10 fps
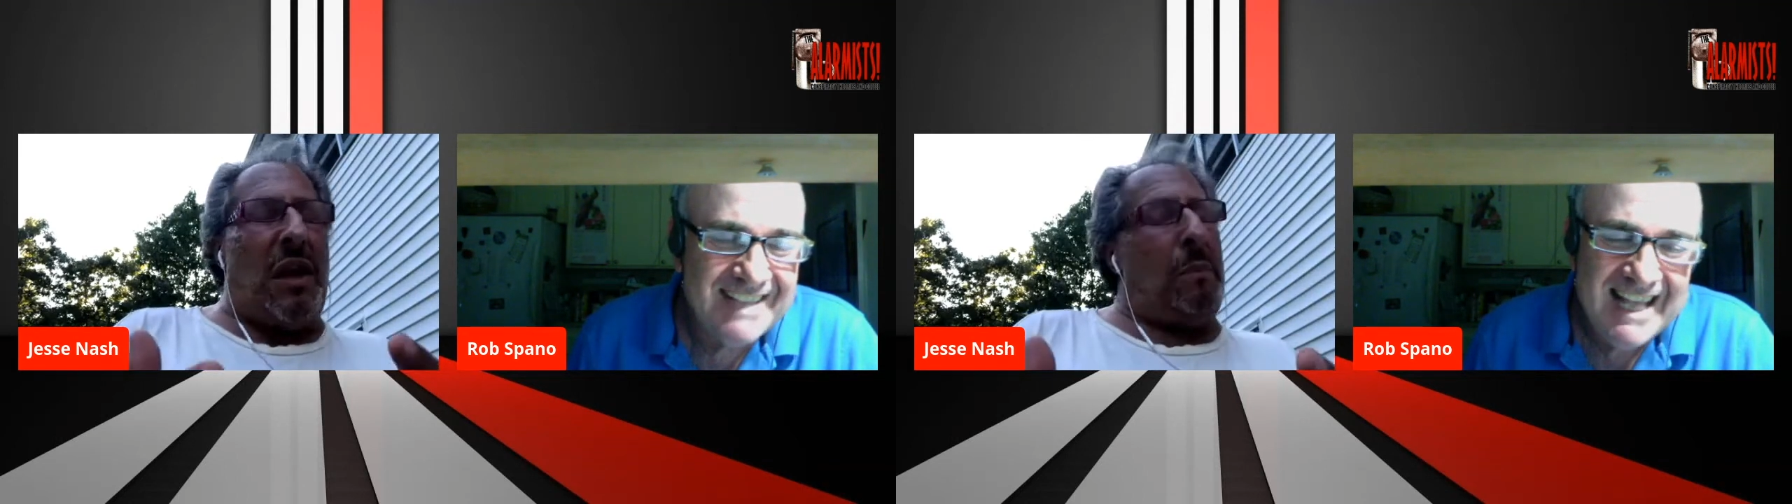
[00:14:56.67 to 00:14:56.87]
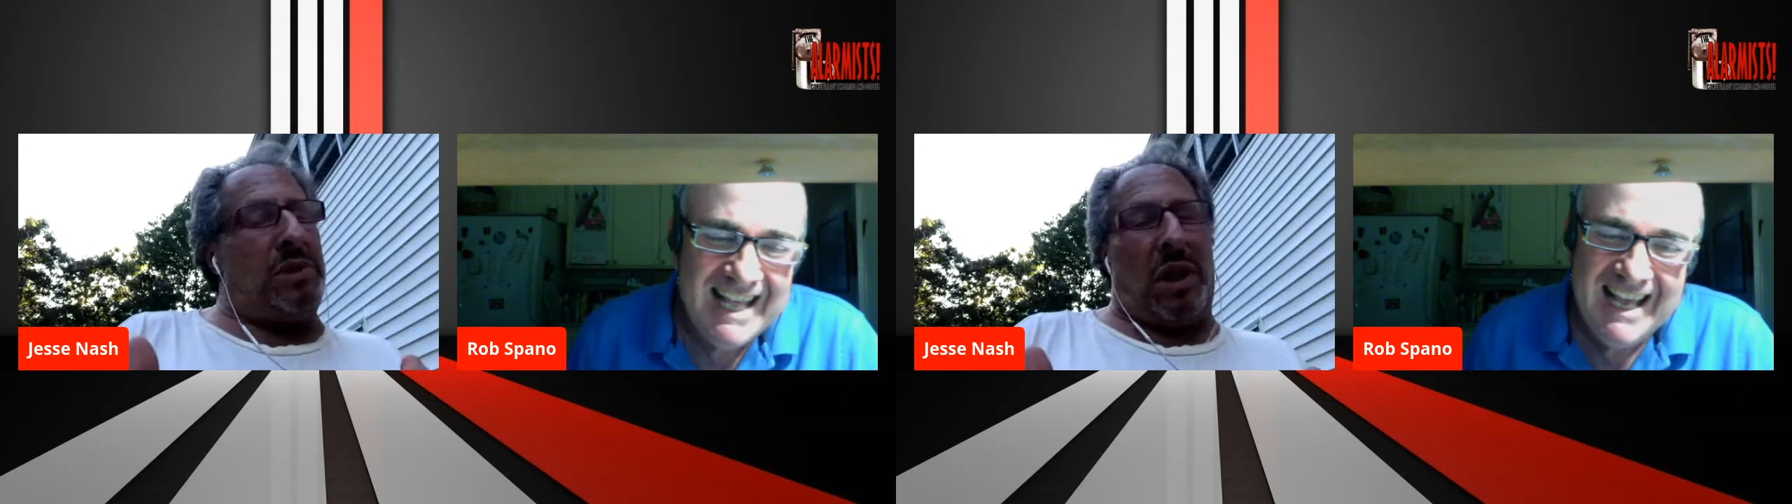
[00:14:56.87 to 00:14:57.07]

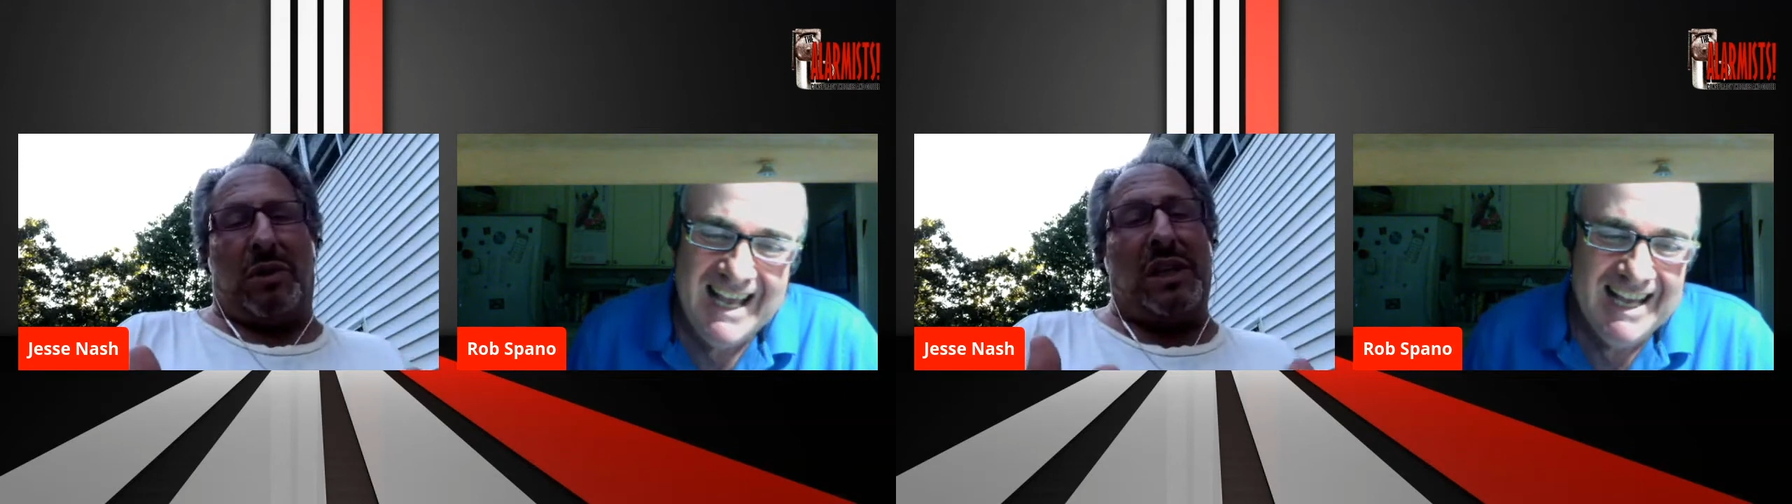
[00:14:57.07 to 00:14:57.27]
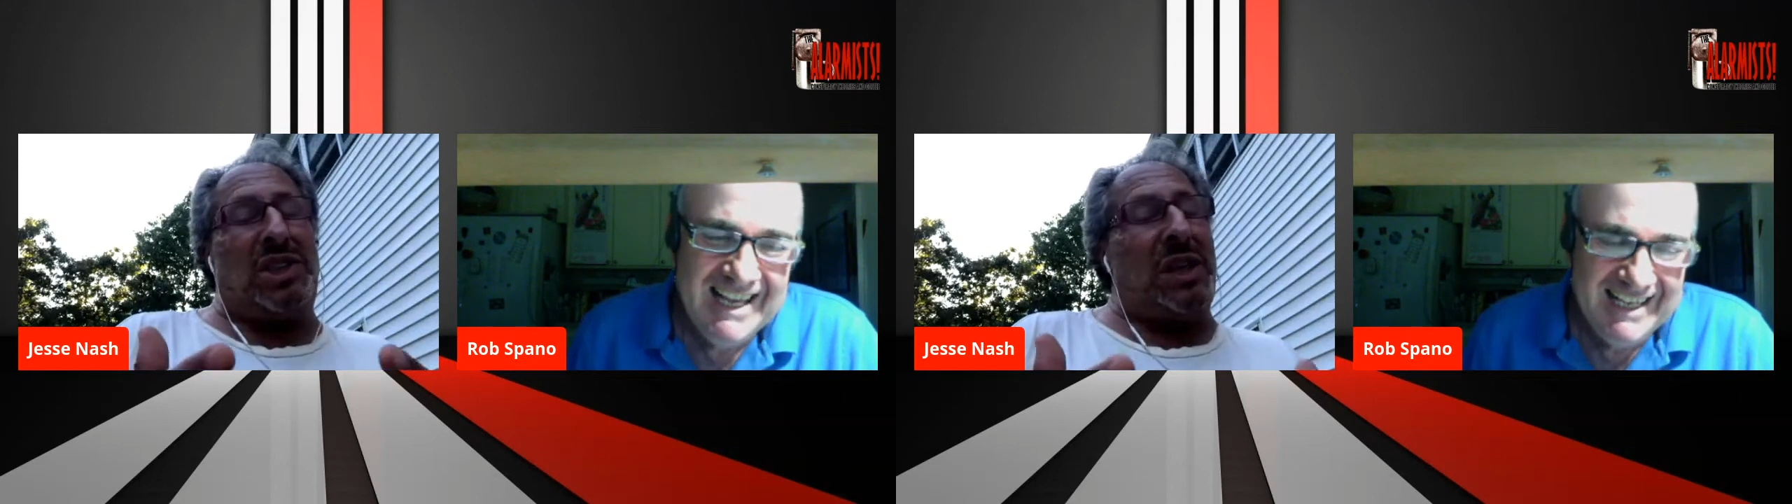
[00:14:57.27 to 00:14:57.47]
I'm sorry,
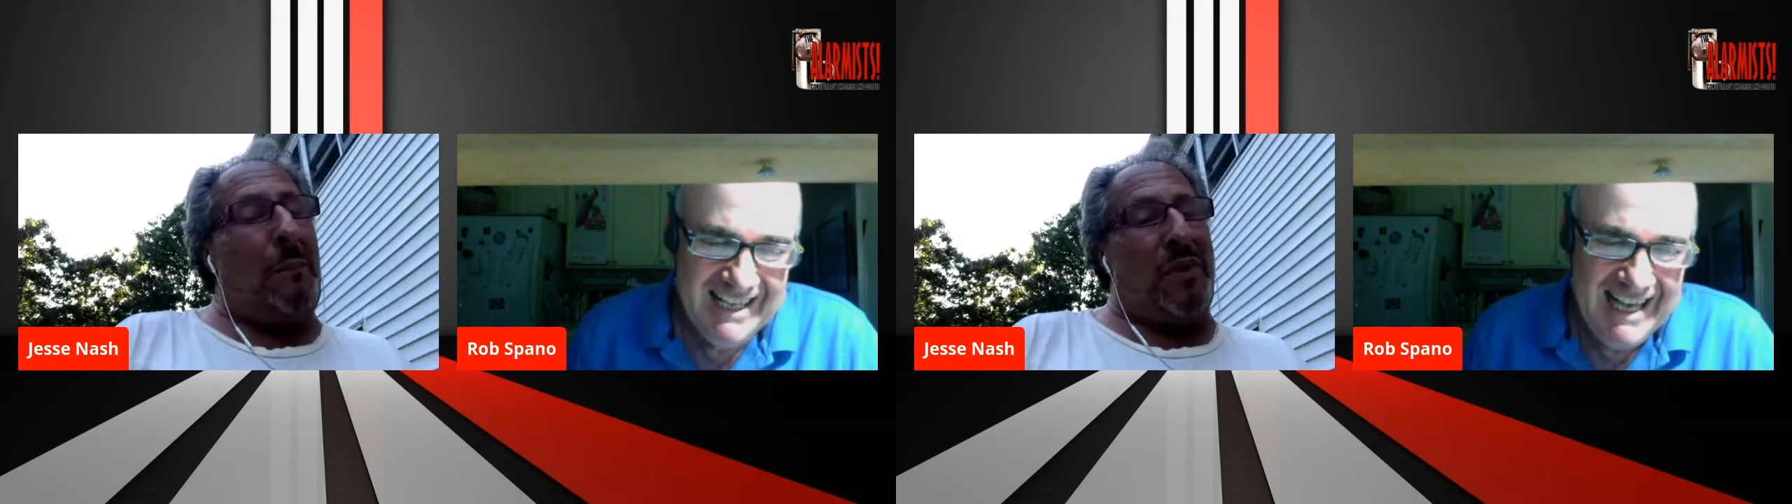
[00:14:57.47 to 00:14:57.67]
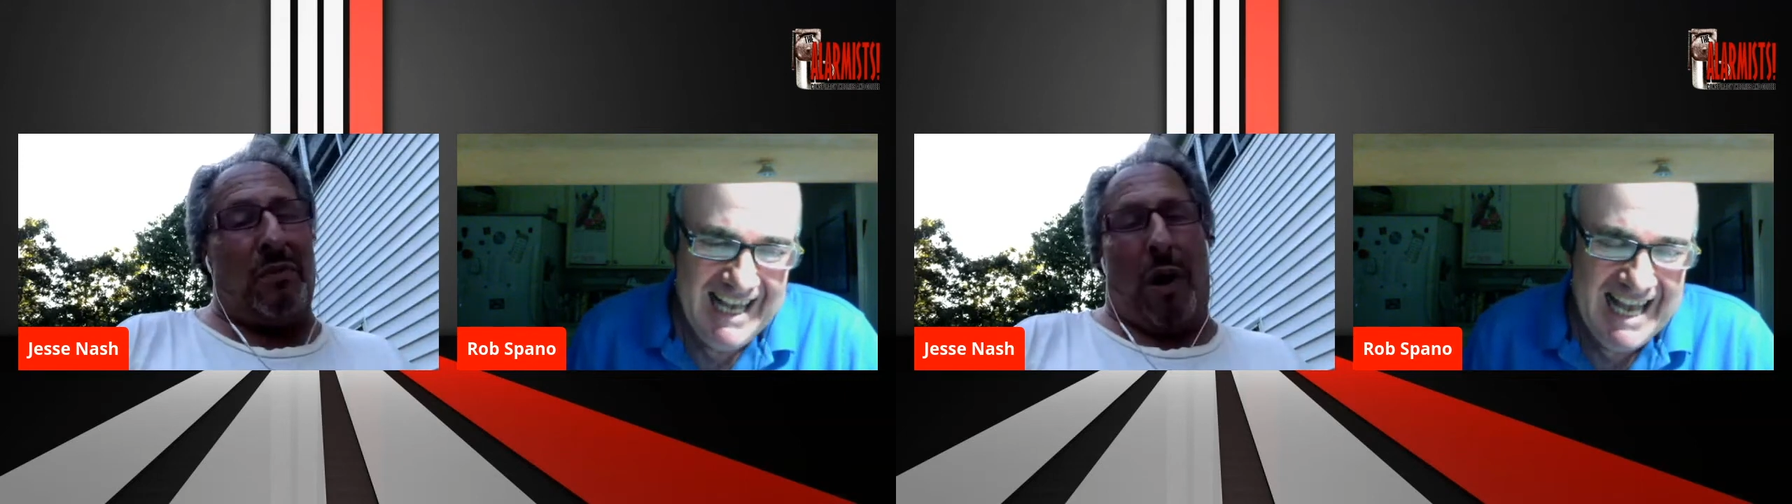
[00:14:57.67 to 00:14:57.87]
there's
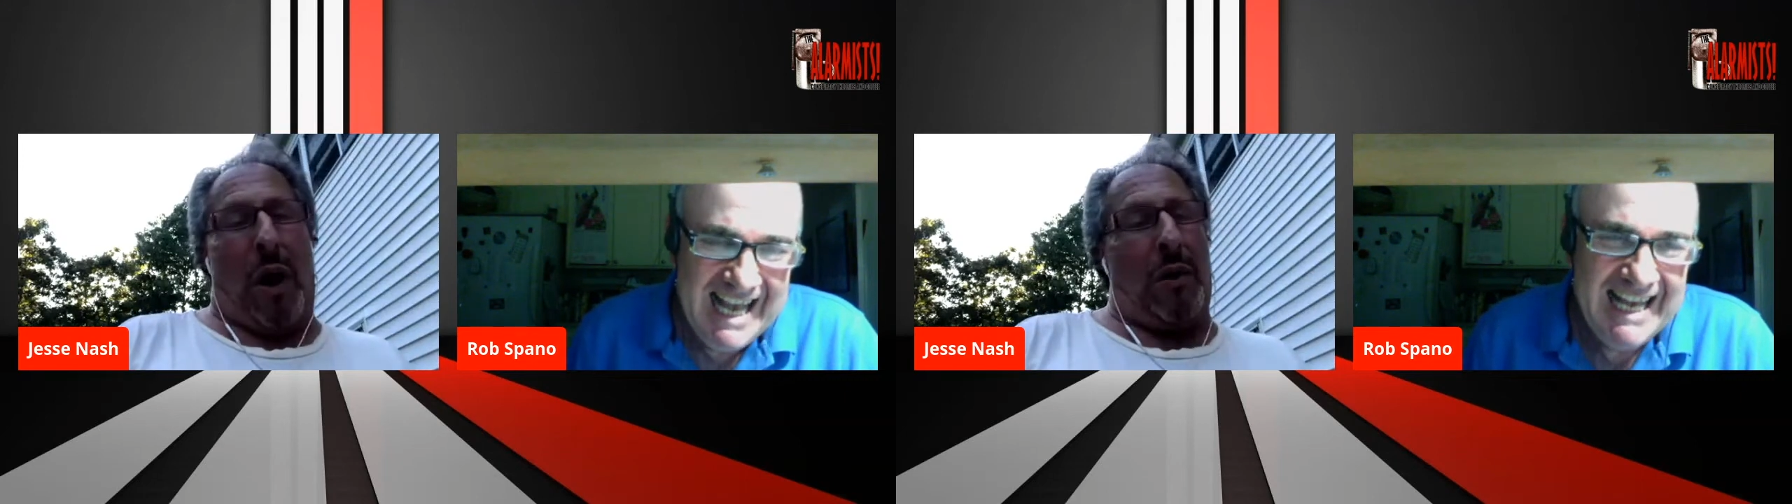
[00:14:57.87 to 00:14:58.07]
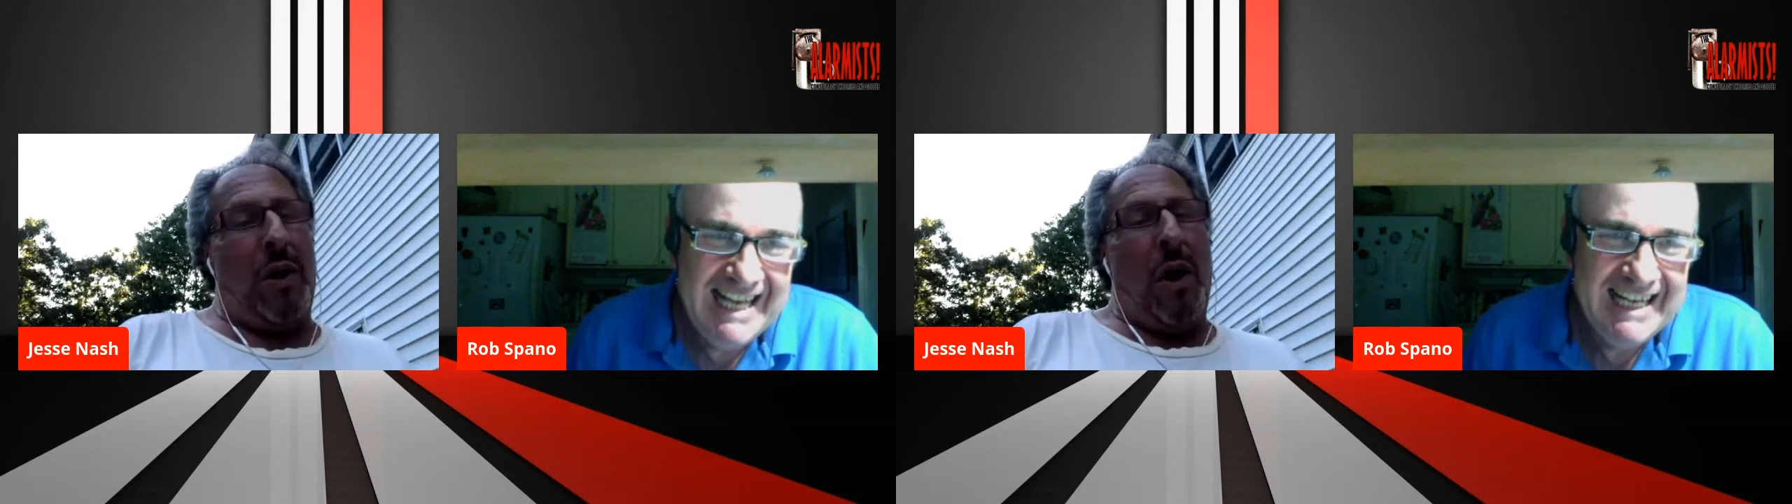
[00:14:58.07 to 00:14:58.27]
something wrong